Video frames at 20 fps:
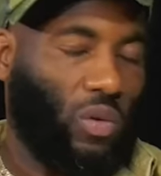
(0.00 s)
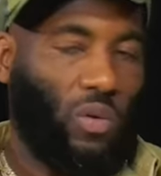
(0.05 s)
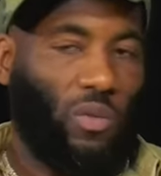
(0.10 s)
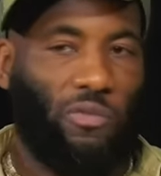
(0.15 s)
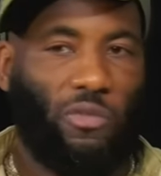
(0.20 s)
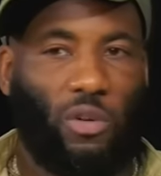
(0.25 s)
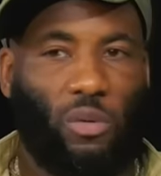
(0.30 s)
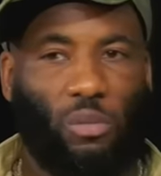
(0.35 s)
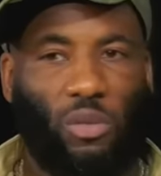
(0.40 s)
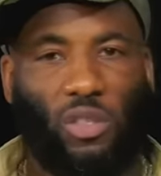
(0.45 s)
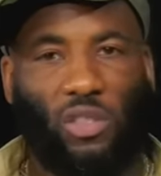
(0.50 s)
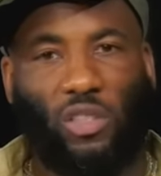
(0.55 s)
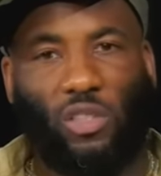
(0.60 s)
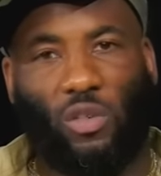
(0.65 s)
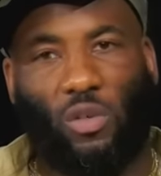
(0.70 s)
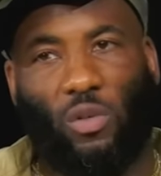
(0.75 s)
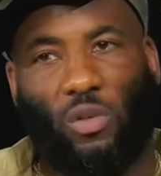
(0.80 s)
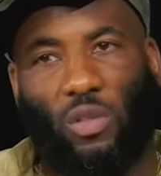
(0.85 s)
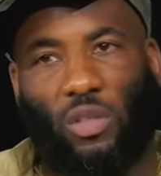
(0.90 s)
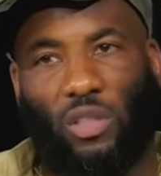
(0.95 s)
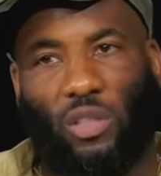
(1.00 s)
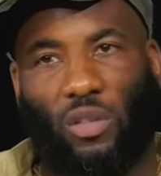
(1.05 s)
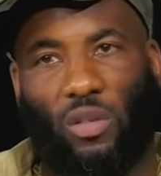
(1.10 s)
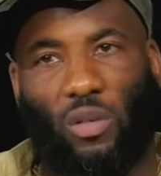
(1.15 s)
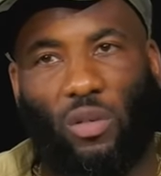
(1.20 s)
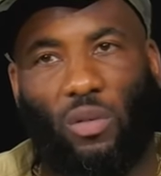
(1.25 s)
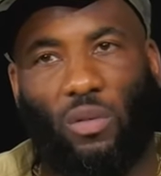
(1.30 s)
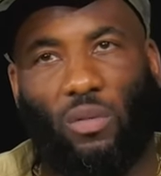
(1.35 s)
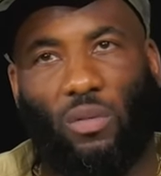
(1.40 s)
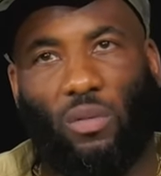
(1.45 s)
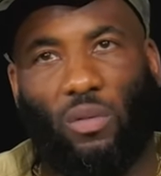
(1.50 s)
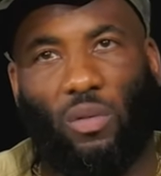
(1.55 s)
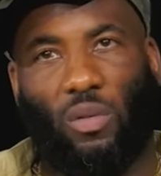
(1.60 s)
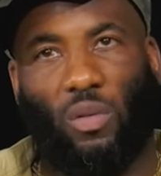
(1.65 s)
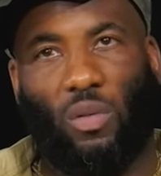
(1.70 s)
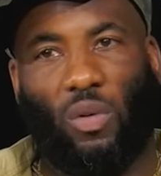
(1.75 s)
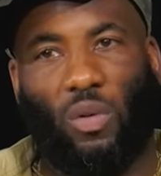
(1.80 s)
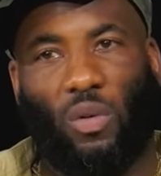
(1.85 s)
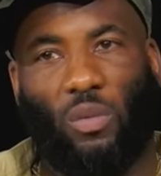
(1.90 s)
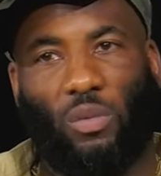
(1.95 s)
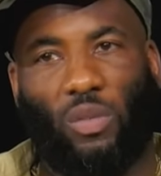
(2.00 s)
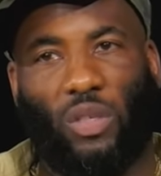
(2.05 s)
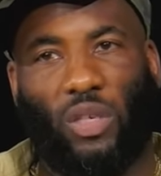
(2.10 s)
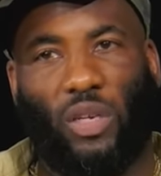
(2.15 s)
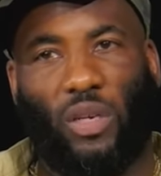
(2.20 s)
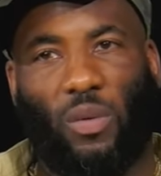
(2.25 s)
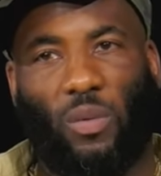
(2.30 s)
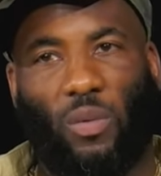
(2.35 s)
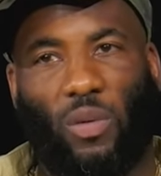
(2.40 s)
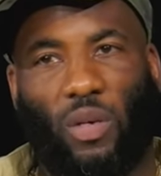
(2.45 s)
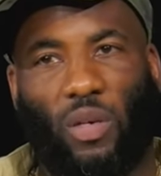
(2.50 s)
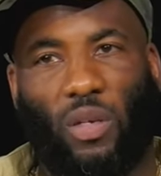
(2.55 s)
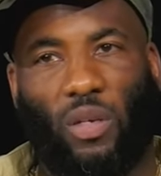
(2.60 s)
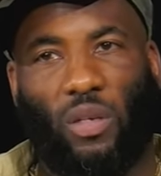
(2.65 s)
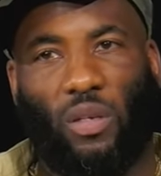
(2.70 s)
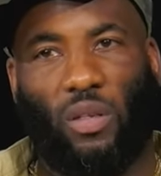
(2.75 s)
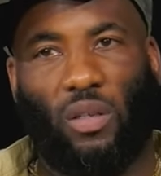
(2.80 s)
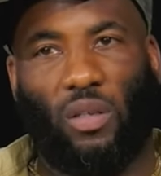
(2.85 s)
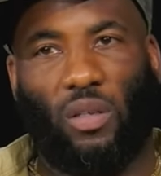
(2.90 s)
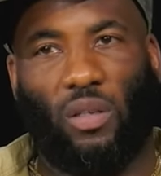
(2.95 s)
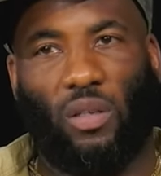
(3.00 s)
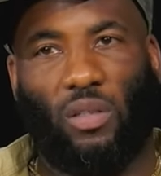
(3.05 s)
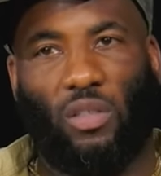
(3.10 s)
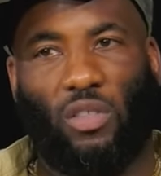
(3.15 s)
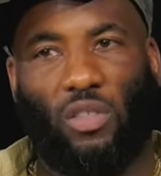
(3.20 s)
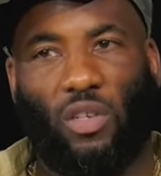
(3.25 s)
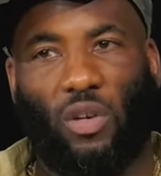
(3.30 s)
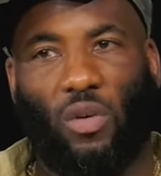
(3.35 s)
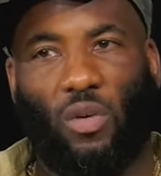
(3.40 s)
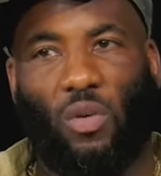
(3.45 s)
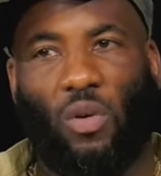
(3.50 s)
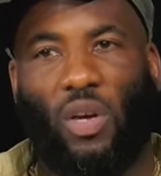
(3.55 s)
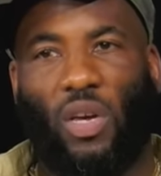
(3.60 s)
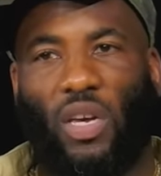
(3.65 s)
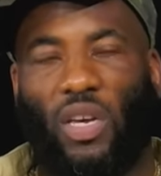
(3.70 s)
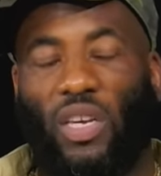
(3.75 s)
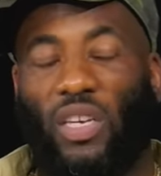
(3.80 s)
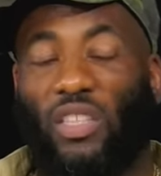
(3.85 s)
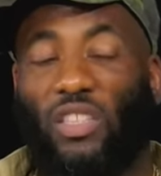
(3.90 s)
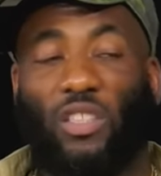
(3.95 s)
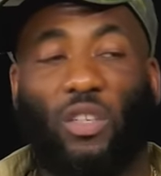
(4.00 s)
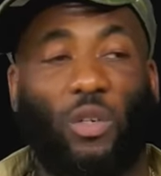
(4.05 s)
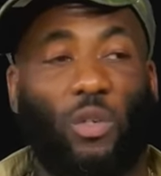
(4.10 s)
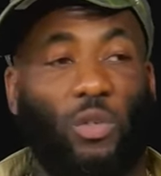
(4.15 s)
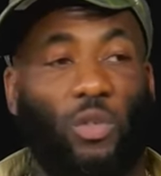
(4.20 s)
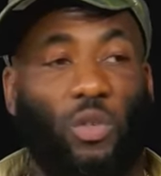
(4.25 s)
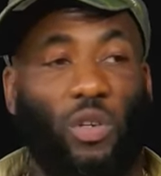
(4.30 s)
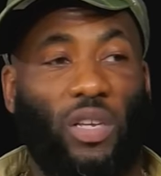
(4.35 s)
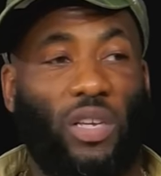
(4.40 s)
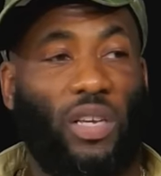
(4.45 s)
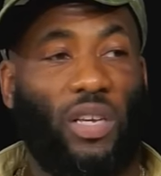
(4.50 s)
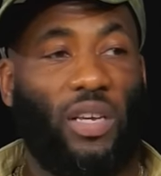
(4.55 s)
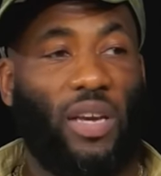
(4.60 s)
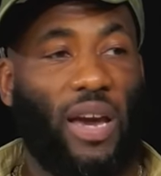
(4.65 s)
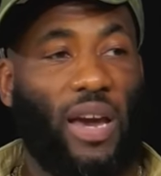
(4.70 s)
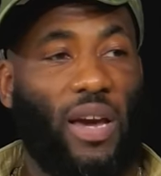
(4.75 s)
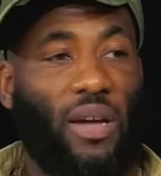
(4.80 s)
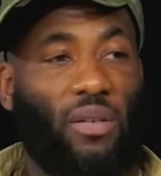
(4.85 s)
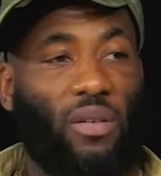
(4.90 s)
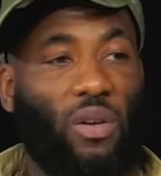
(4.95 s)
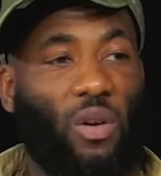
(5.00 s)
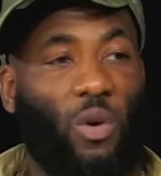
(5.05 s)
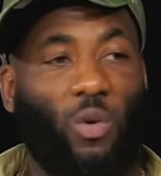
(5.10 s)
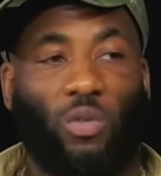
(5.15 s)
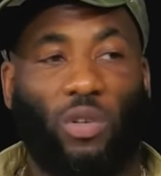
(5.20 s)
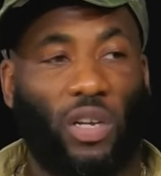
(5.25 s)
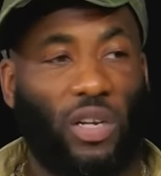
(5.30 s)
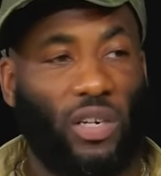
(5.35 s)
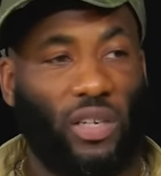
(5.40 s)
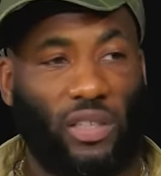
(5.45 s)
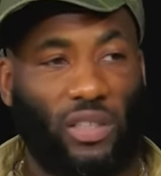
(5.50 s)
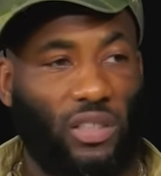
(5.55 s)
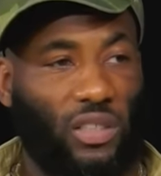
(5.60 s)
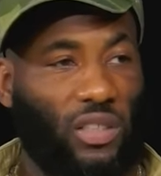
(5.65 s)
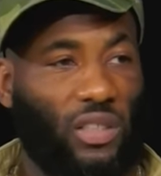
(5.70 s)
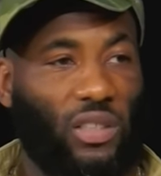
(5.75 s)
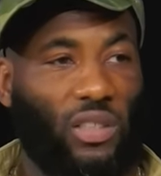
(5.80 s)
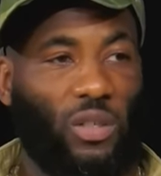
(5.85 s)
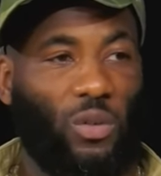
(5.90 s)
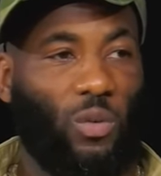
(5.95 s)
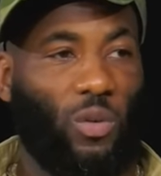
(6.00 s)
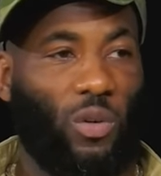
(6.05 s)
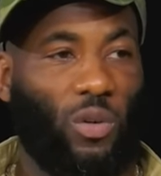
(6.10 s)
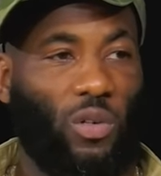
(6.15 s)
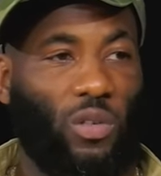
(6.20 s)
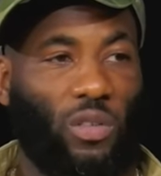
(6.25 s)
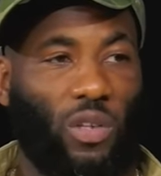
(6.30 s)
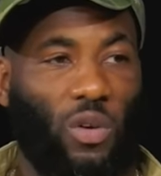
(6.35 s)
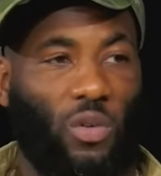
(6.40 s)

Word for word: know, from his show and stuff, you know what I'm saying, where he shows you then how no-nonsense he was